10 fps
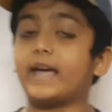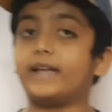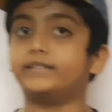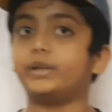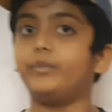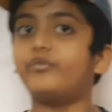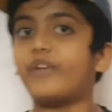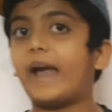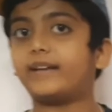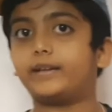and some
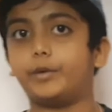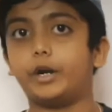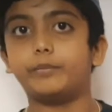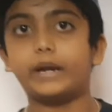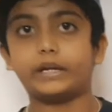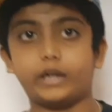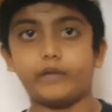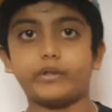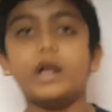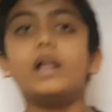facts about Minecraft.
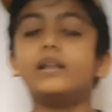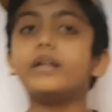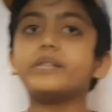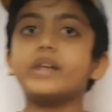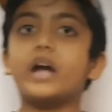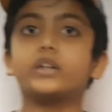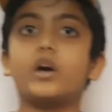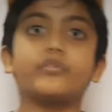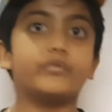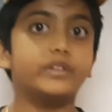Let's start
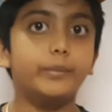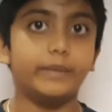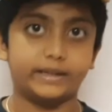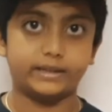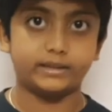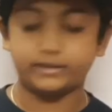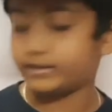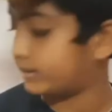off with the myths.